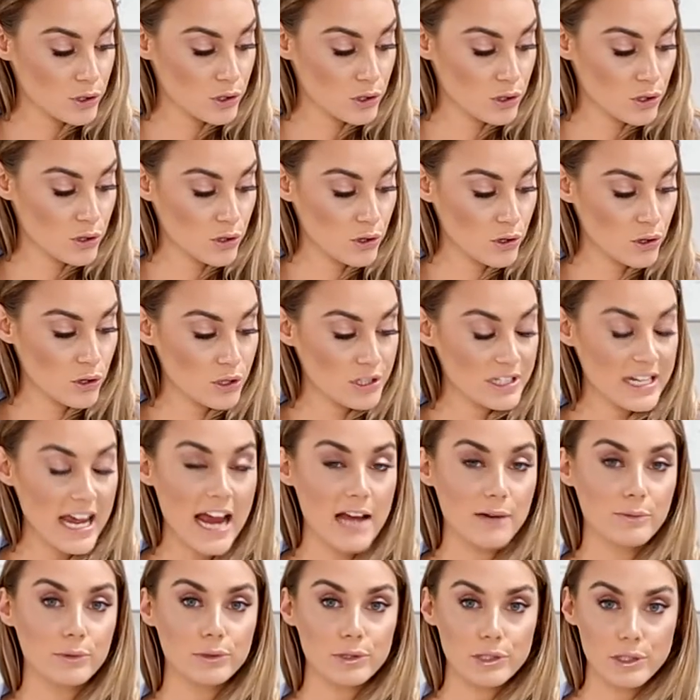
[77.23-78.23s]
2
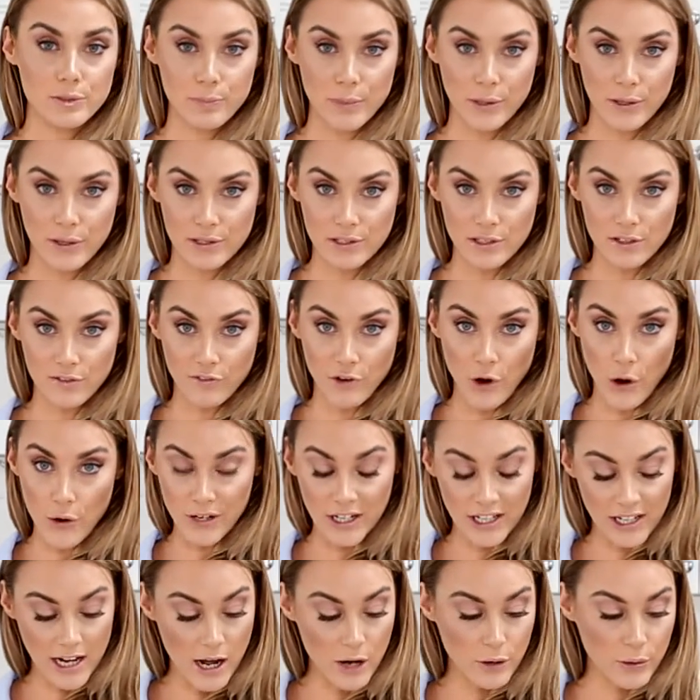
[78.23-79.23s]
tablespoons of
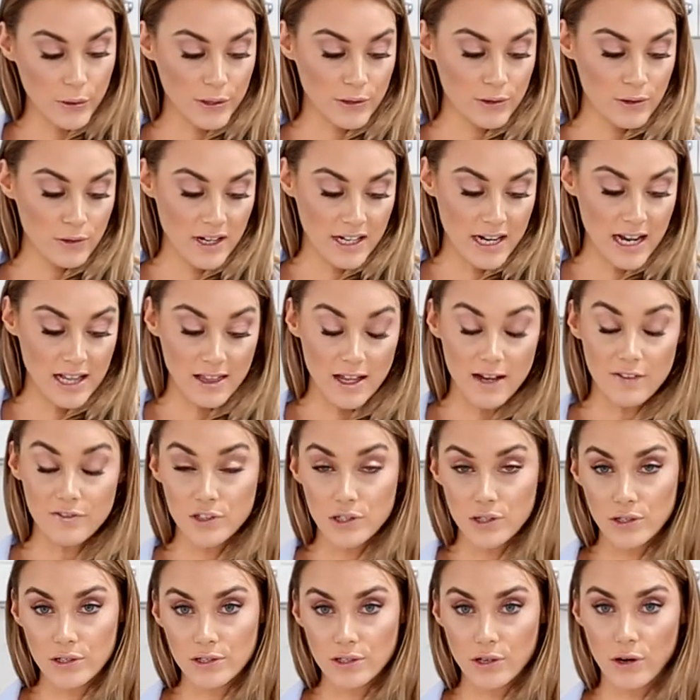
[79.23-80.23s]
coconut oil, and I love
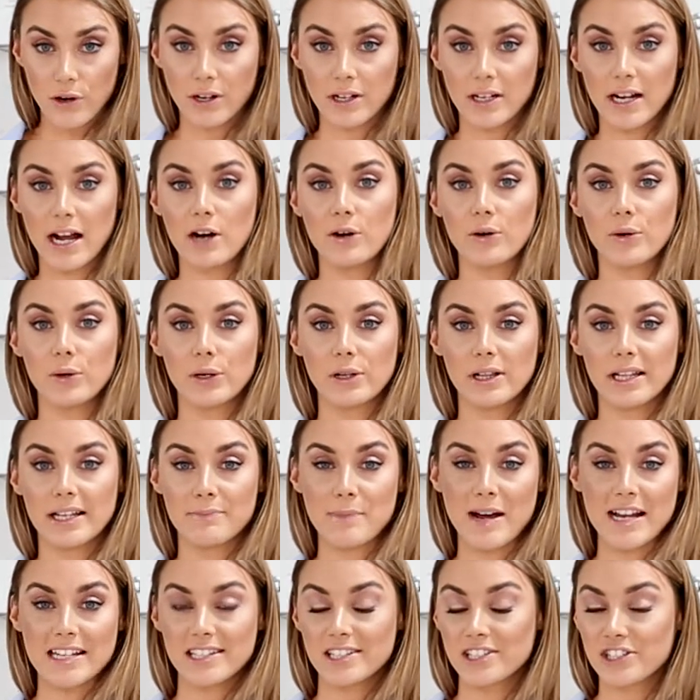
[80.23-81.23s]
to use coconut oil in
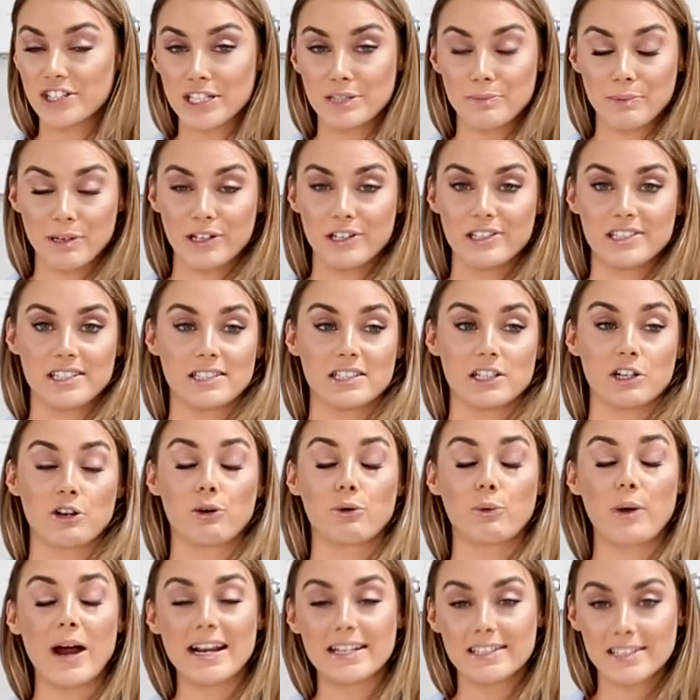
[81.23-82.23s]
my dishes because it's a
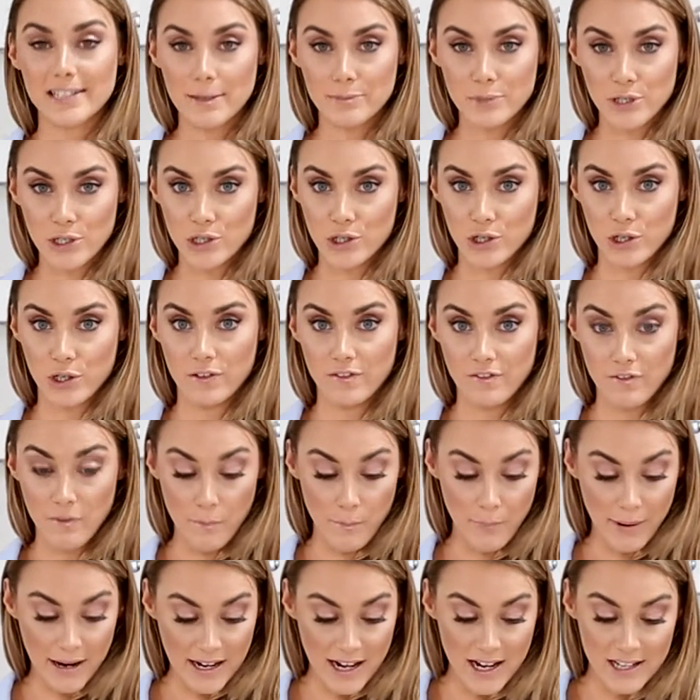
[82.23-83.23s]
great substitute for
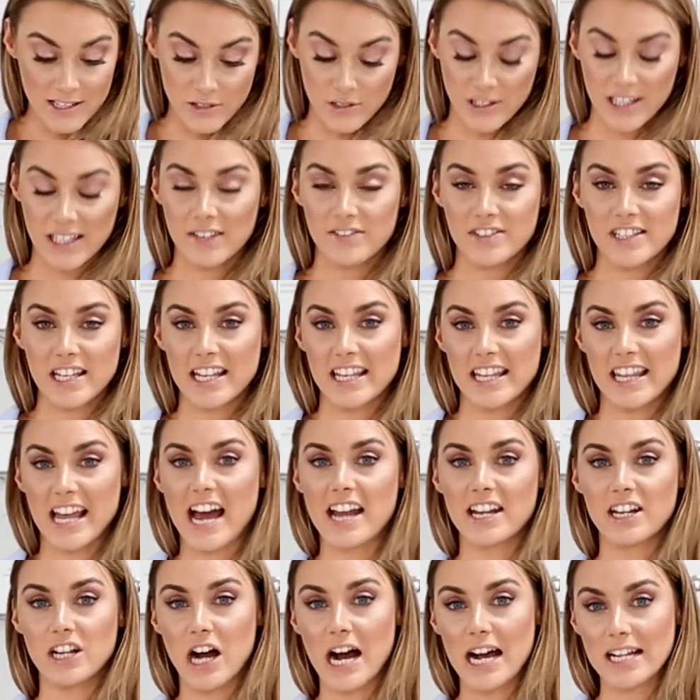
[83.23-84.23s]
butter, so it gives it
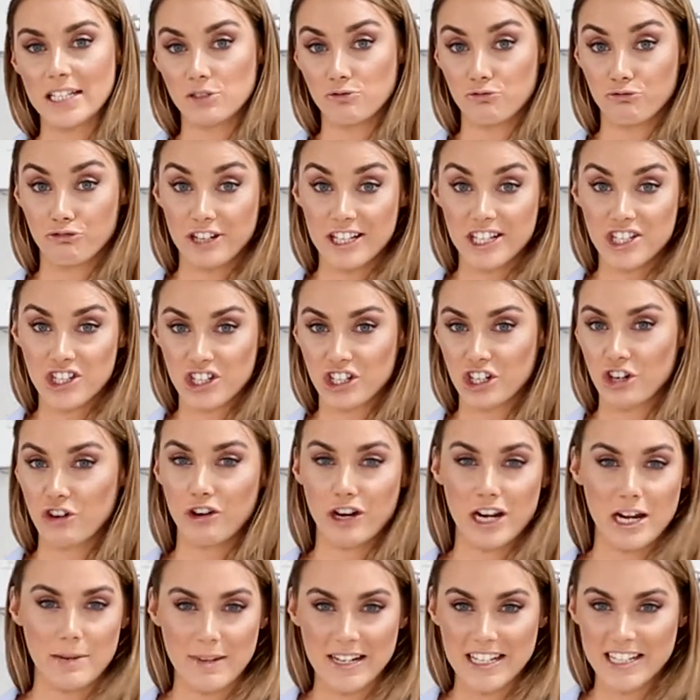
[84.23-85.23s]
that nice rich and creamy